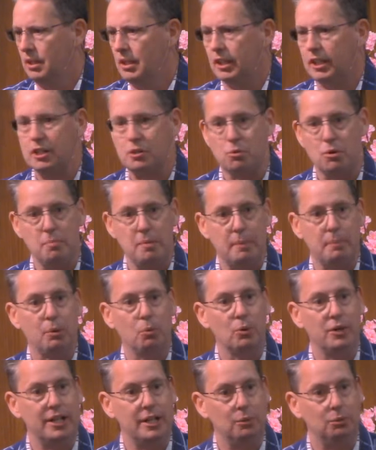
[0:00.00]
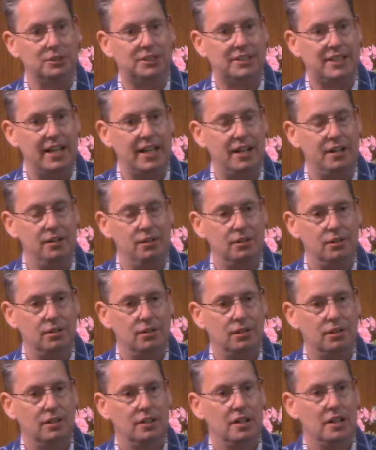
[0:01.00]
Because remember, when he was dead,
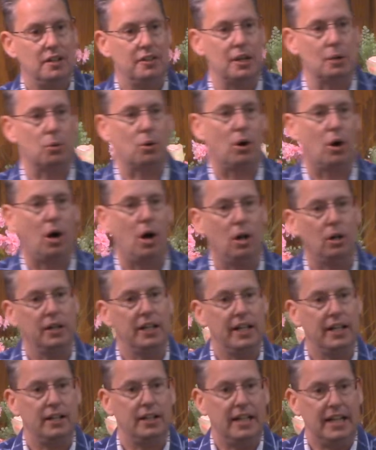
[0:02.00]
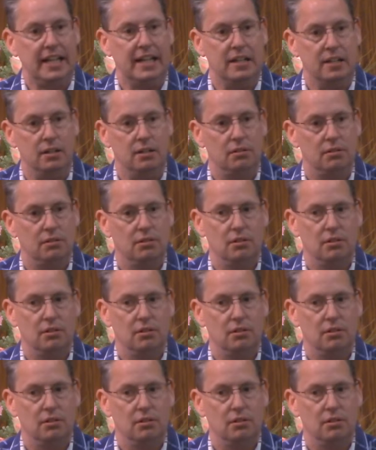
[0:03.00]
they were all hidden